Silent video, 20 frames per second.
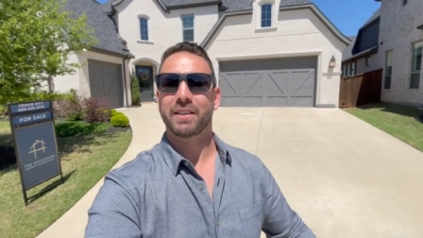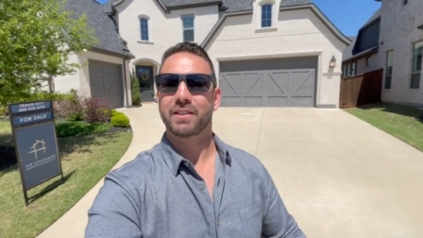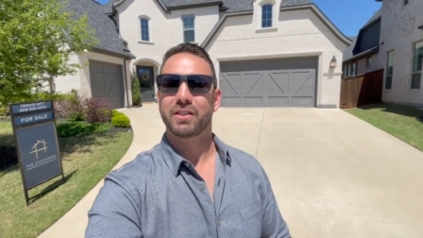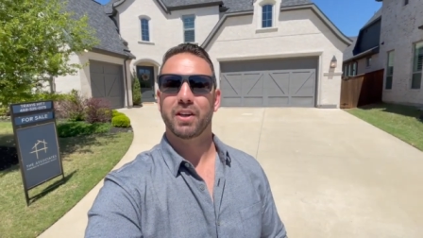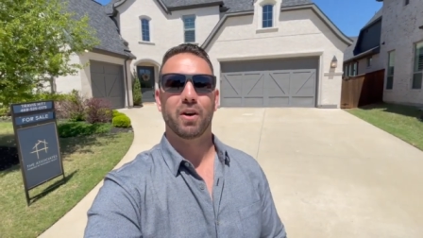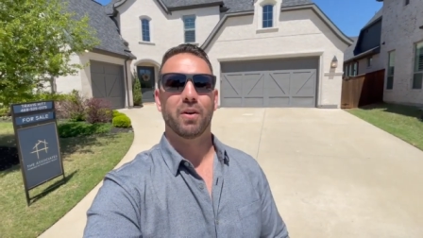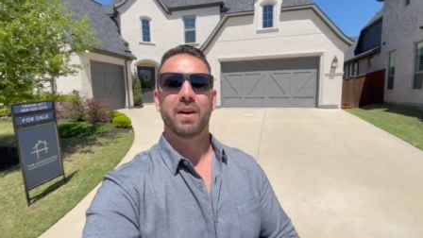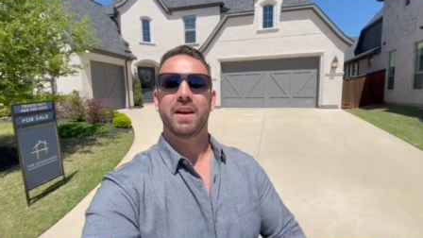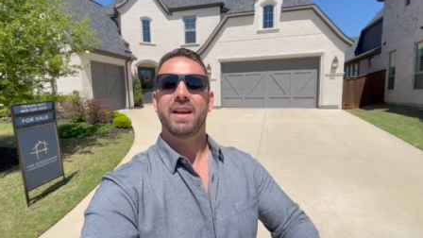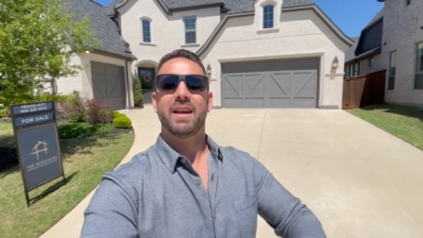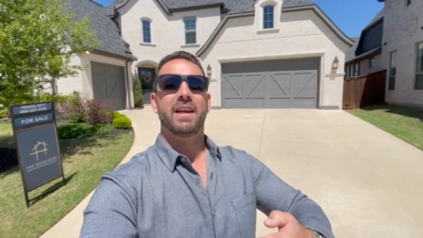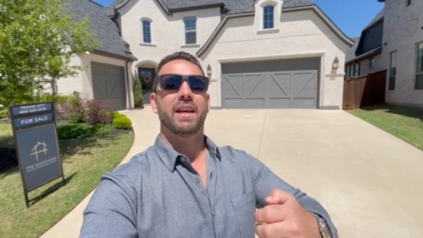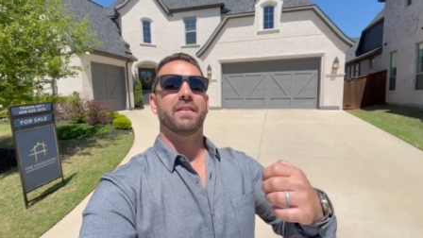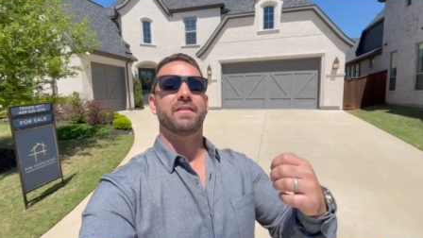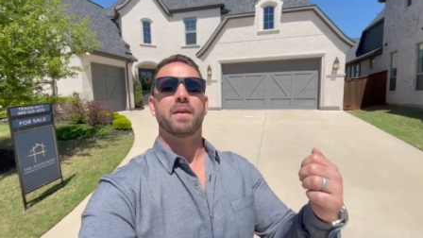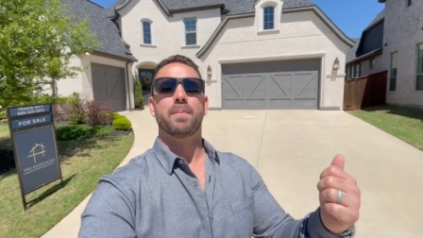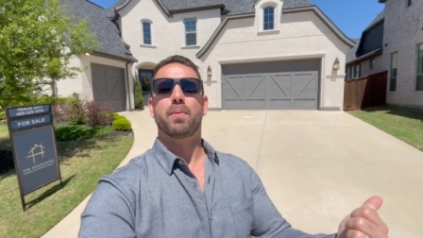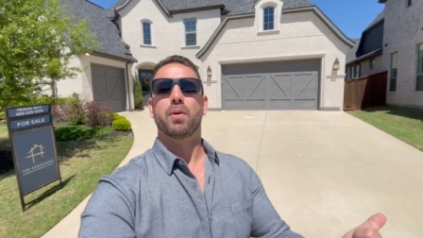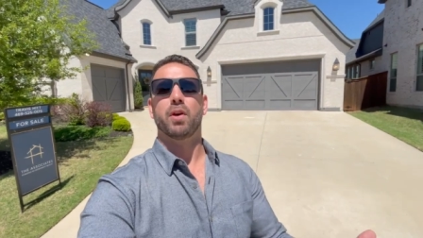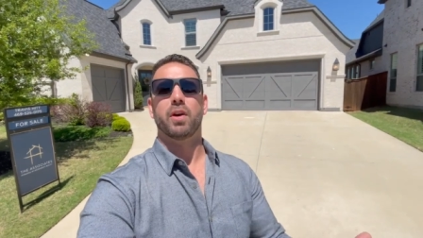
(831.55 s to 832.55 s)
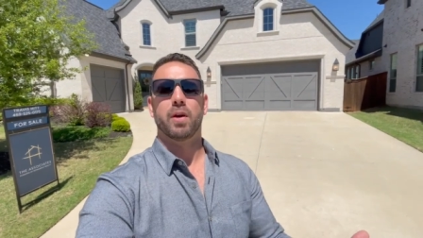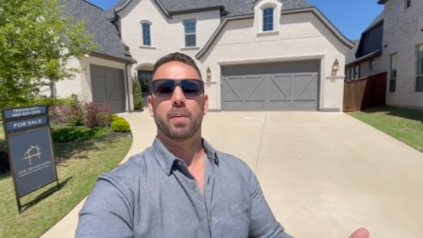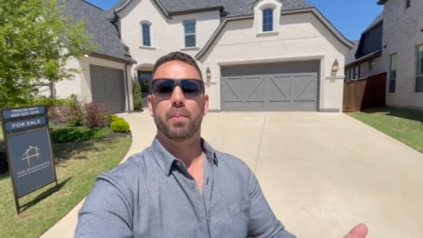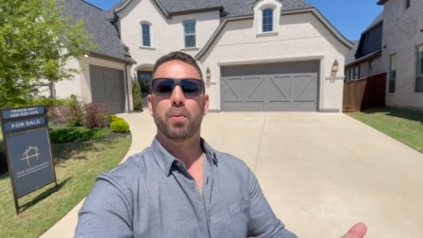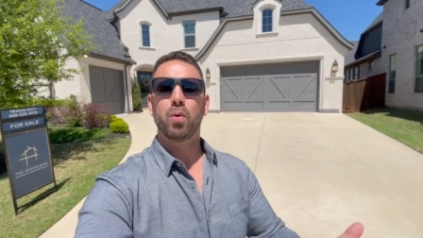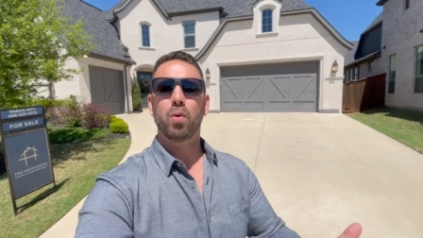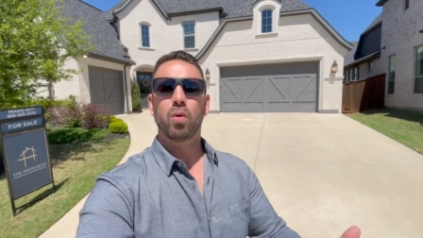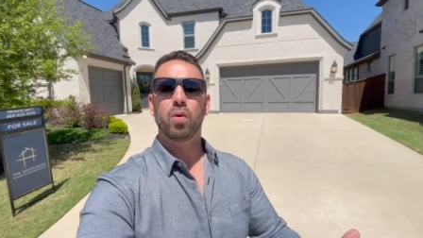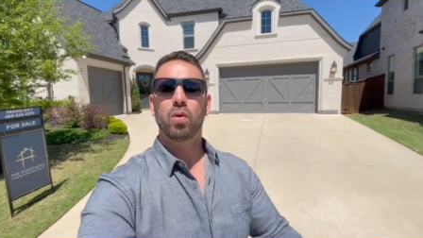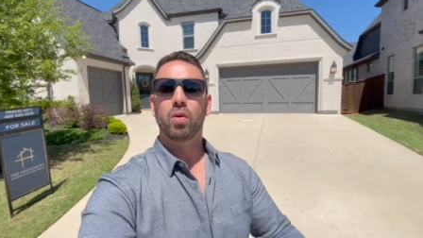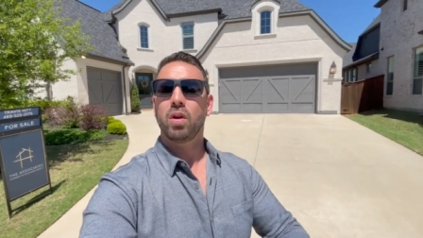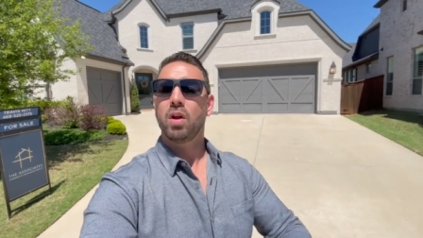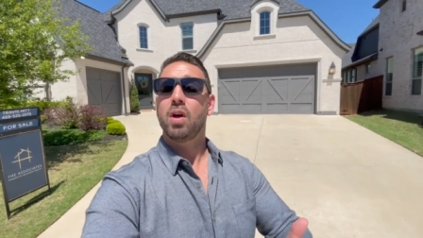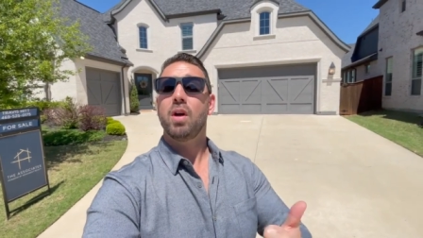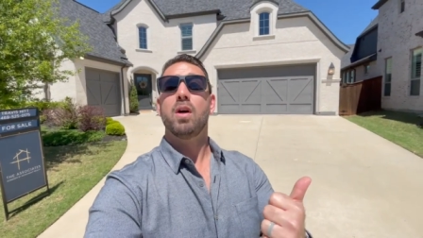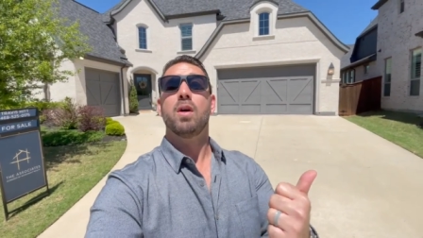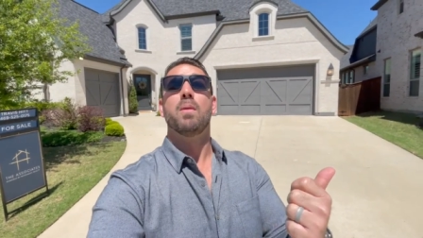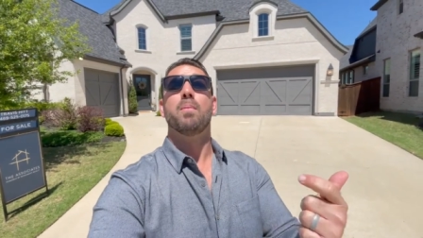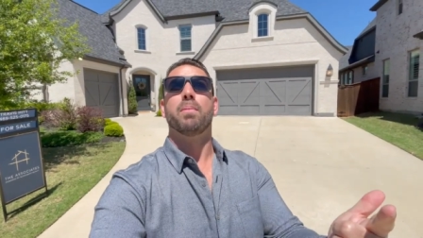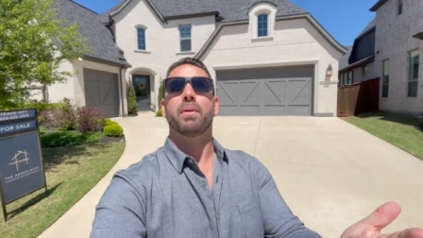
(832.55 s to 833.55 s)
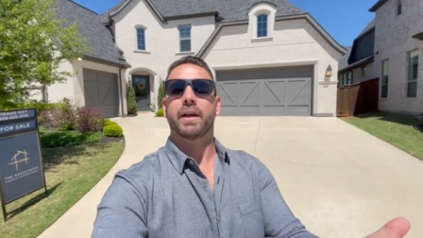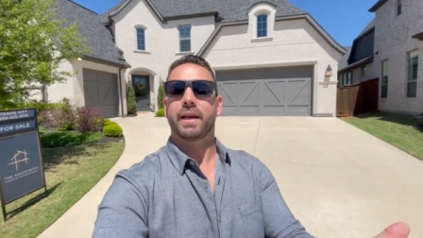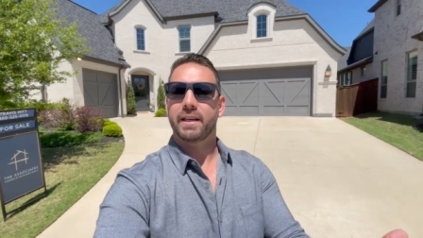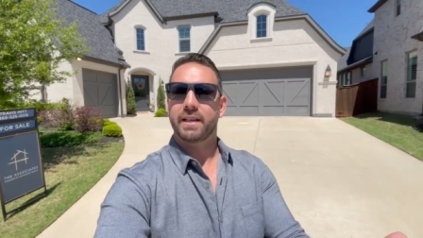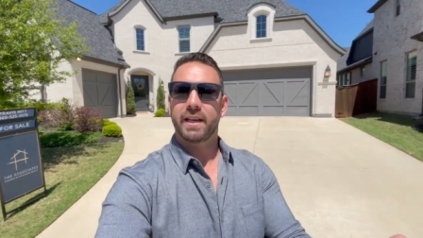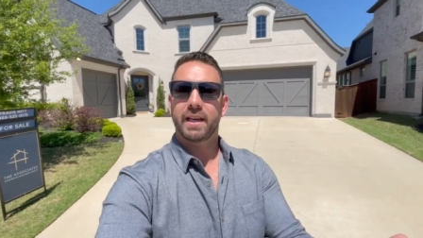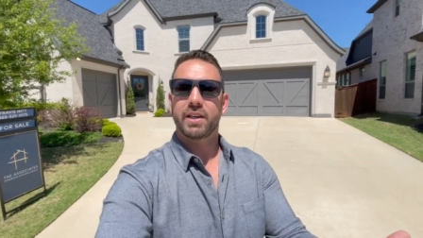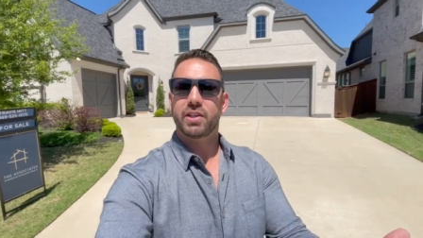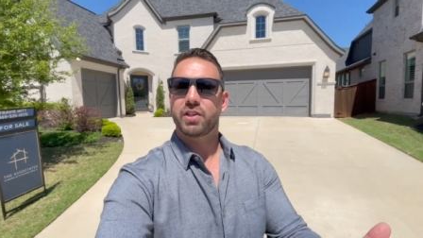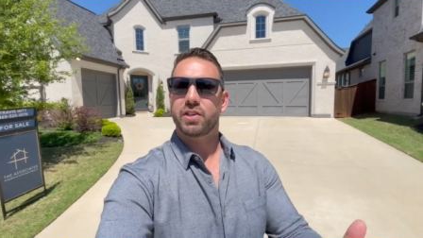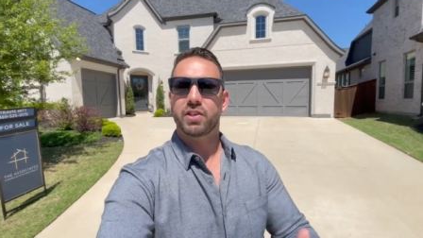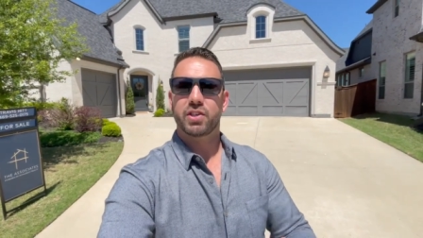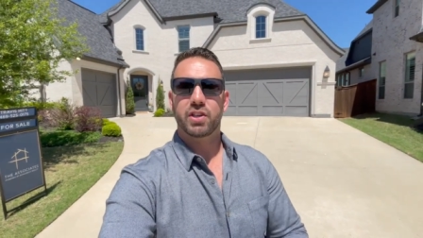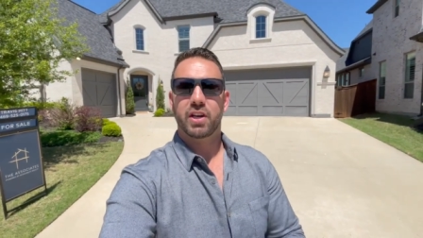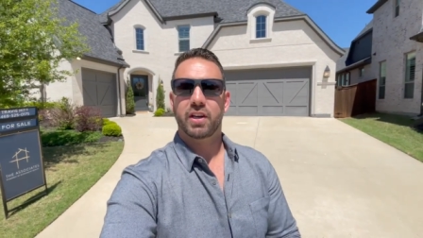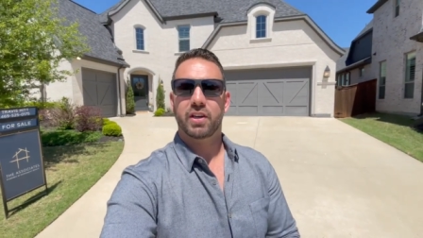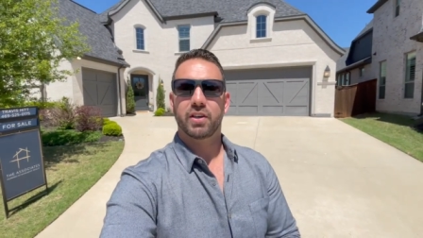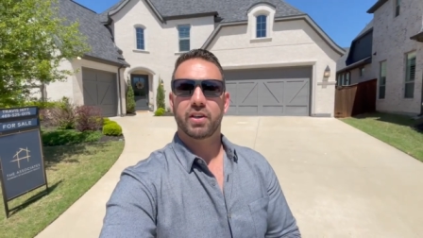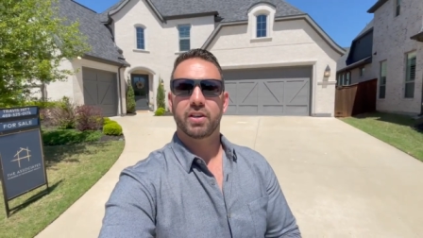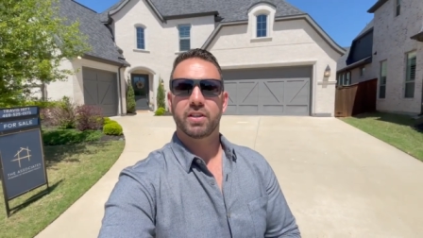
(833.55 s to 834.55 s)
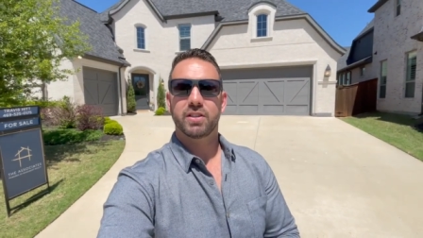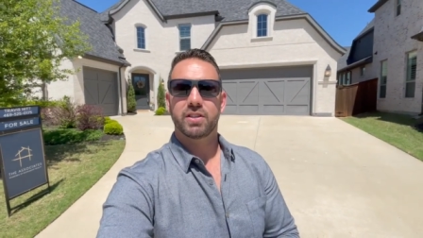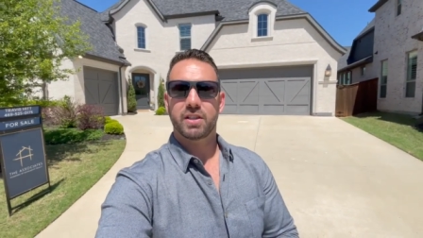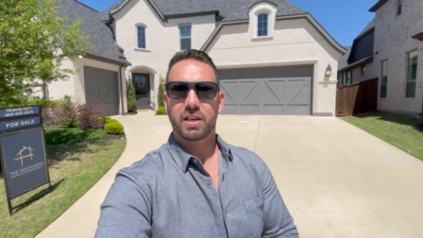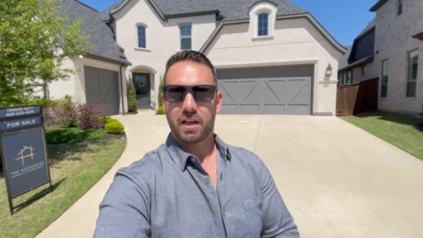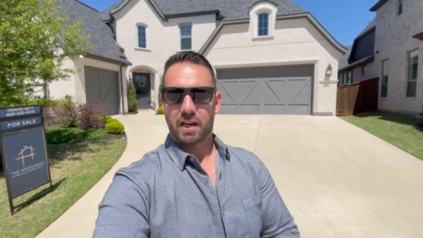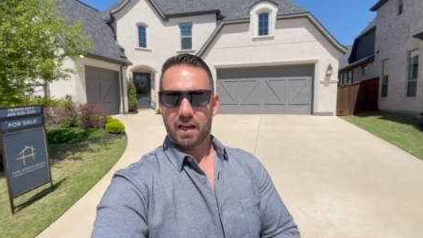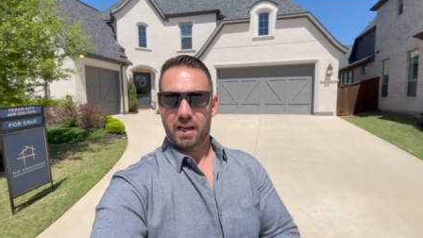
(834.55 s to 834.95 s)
So if they put in a pool, plantation shutters,